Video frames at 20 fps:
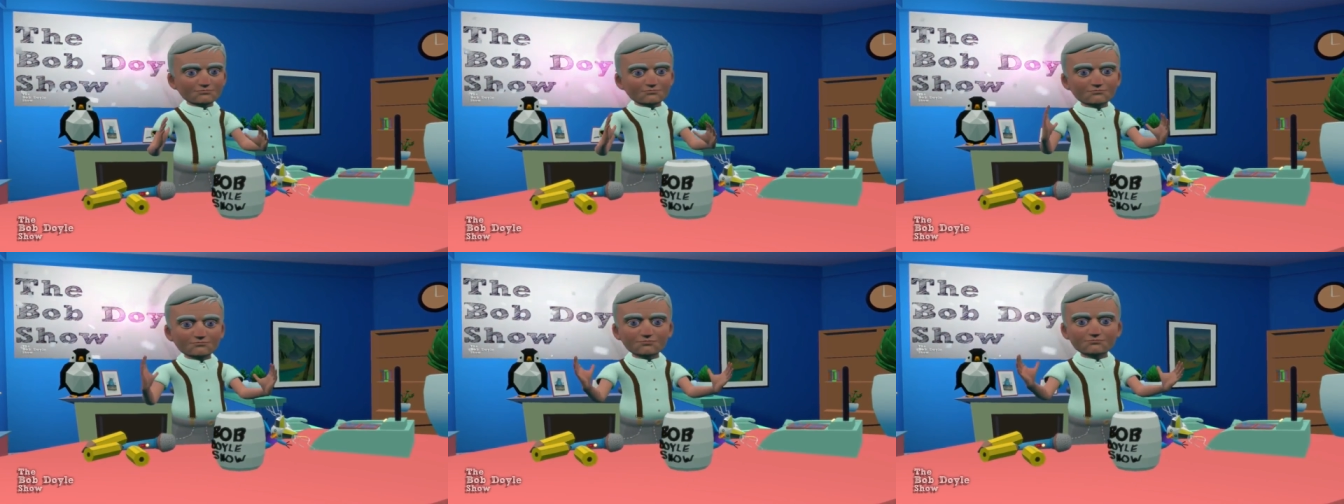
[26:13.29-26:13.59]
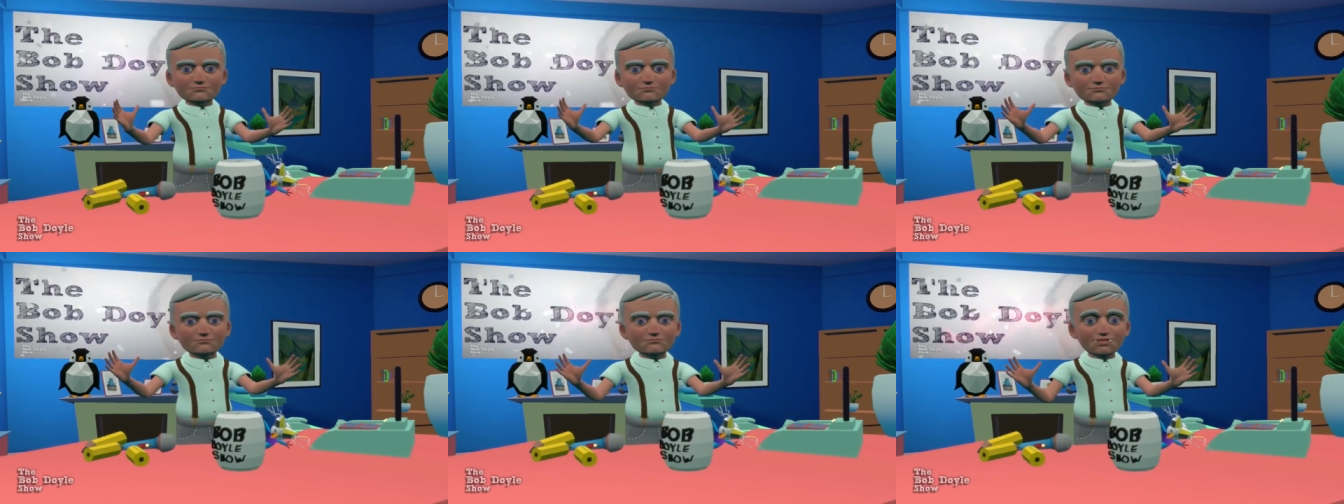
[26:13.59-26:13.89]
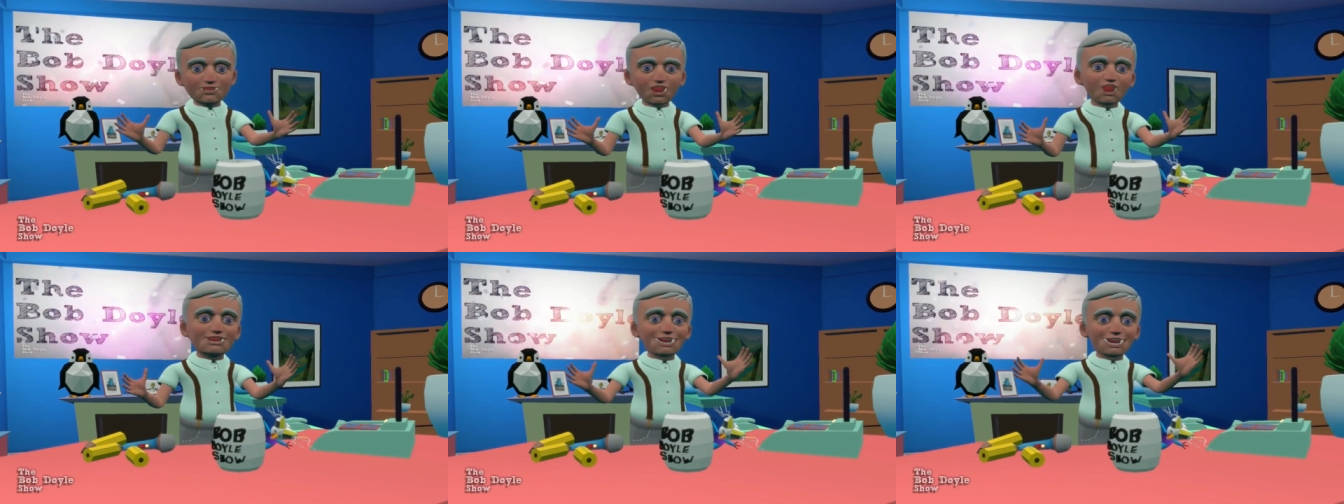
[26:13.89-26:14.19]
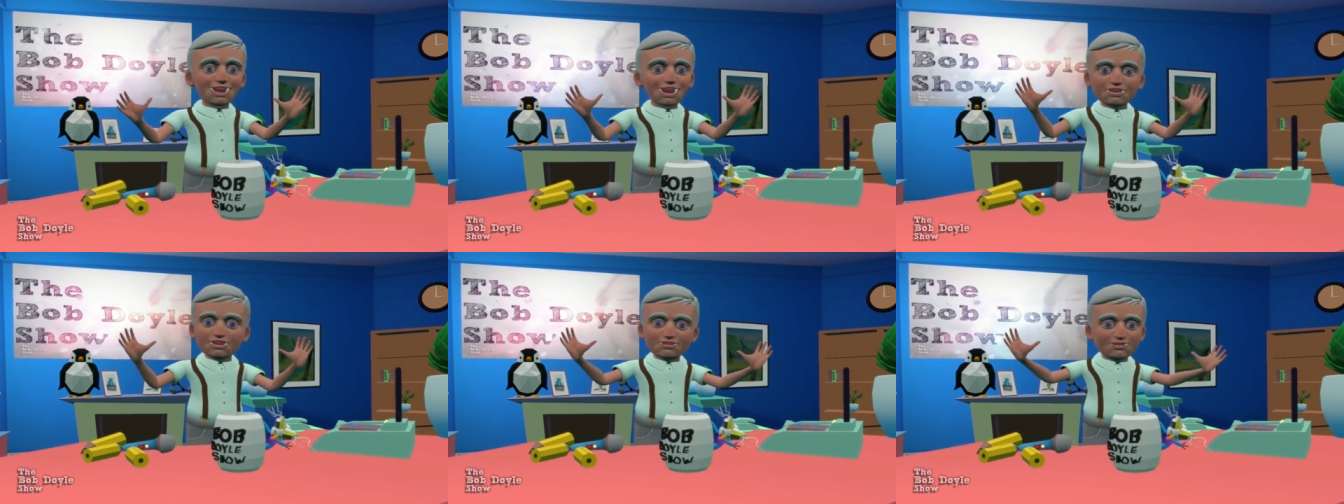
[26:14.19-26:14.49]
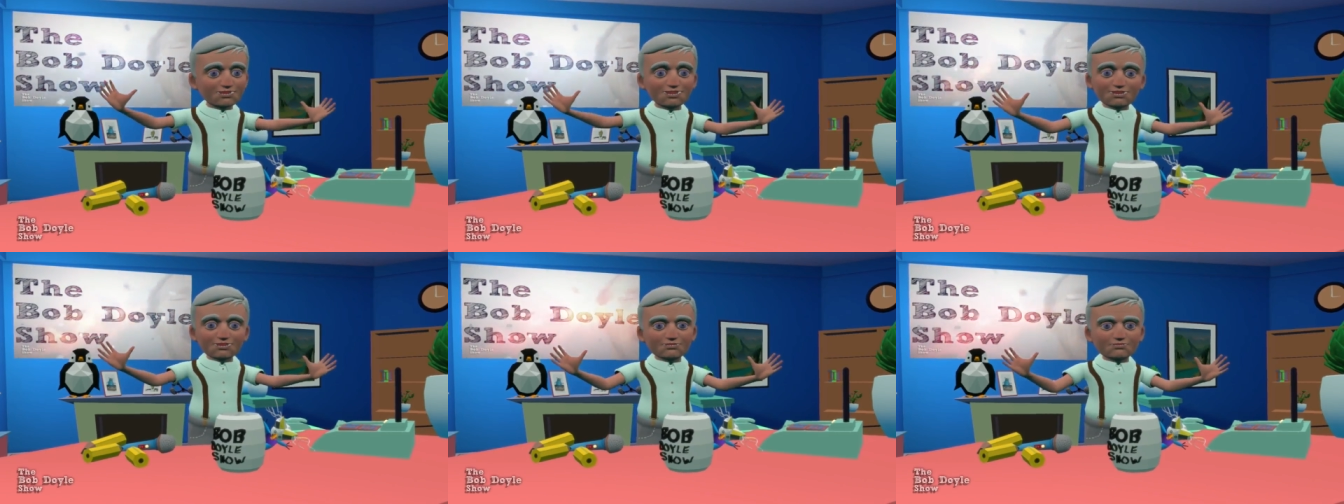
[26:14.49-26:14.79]
Okay, I
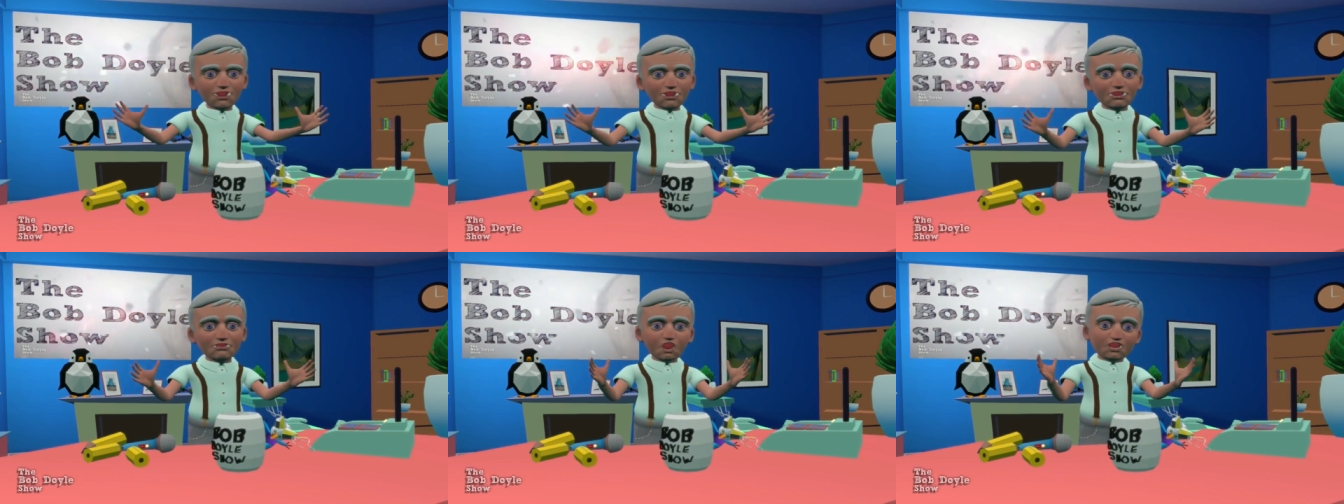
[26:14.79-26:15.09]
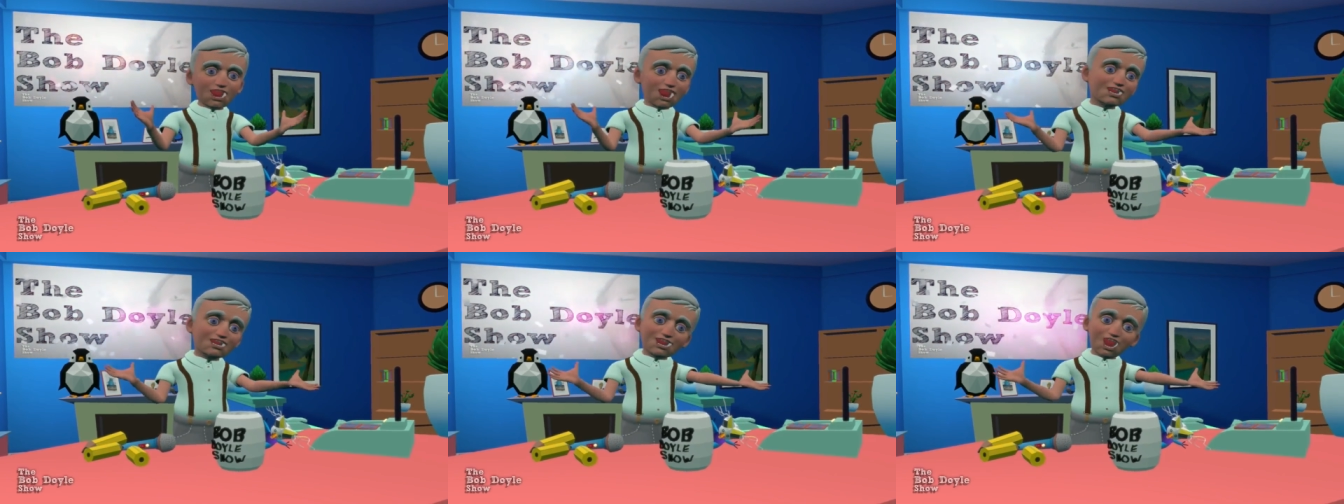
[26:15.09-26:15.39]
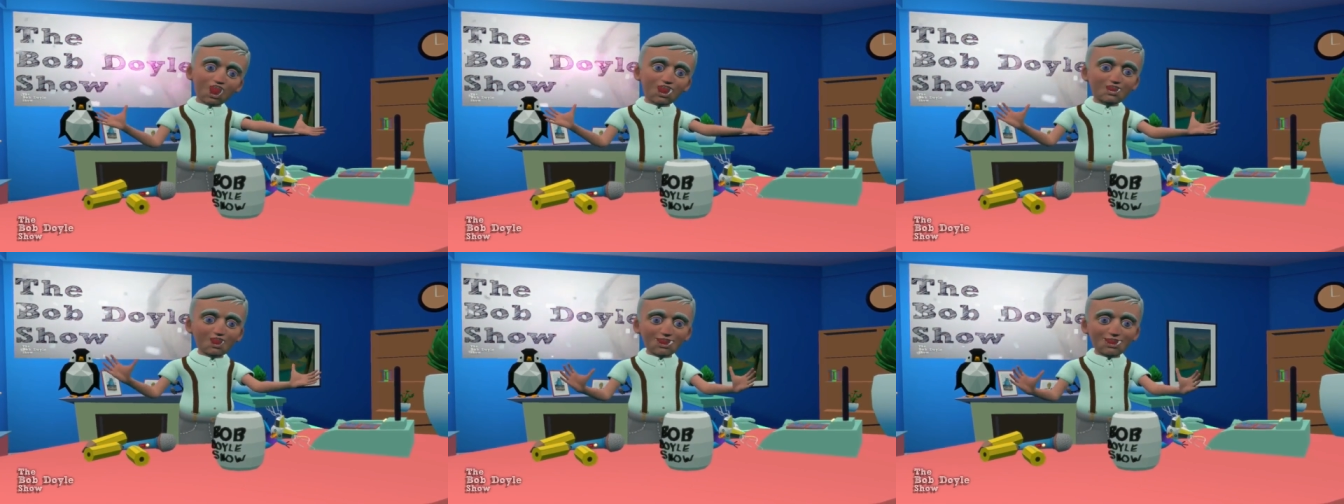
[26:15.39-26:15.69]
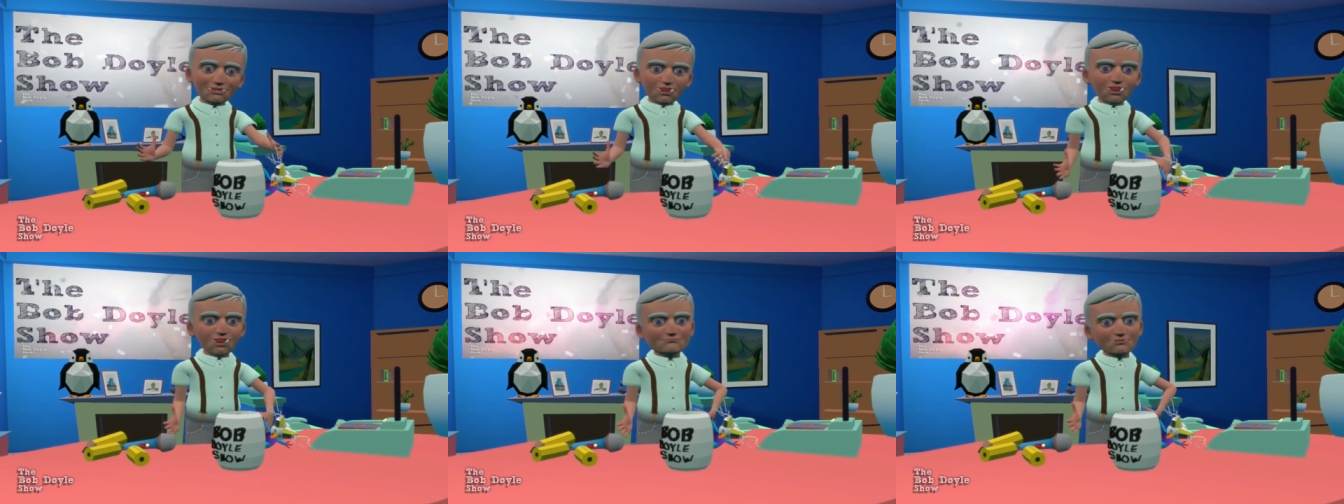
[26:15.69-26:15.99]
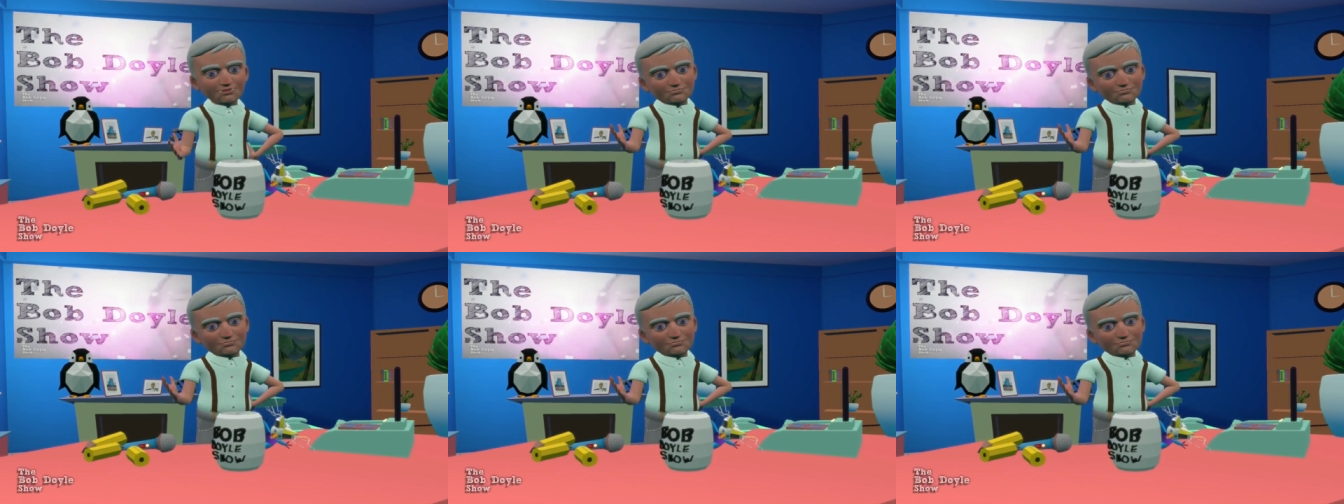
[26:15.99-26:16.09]
do not know what time it is.